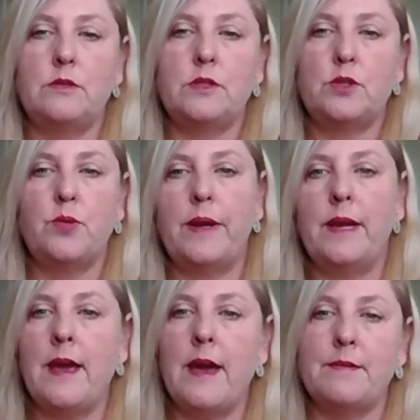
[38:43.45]

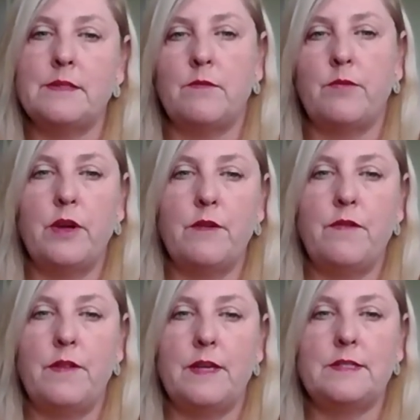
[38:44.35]
20 hours of work
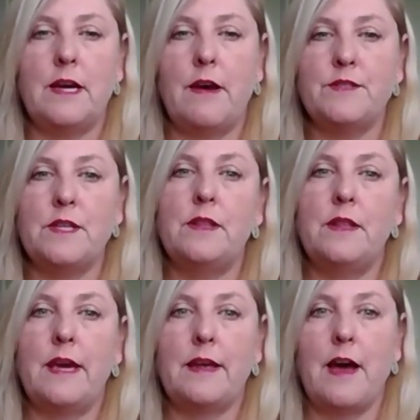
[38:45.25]
for their staff so
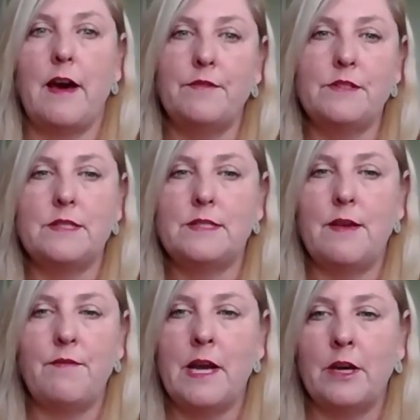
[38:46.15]
that covers the
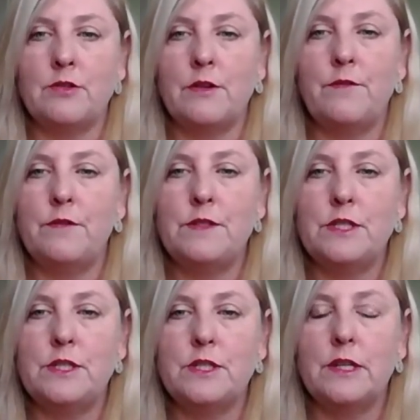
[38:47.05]

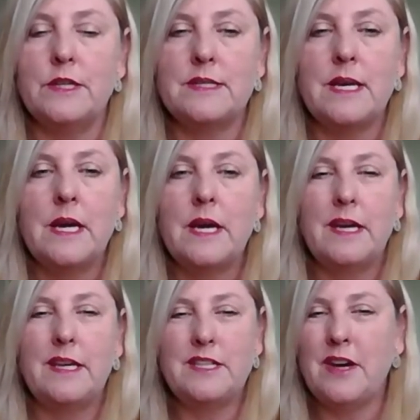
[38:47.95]
$750.
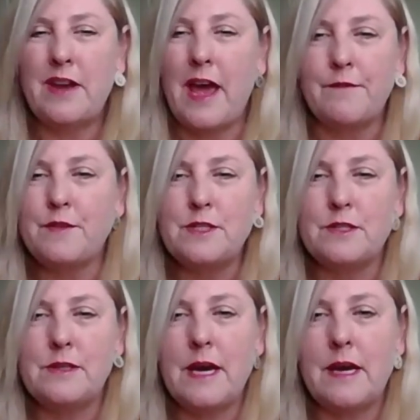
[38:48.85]
You don't have to
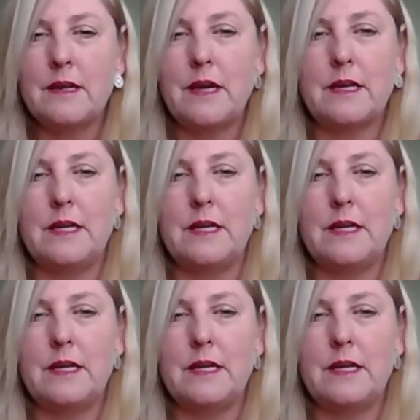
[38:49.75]
do that. Like,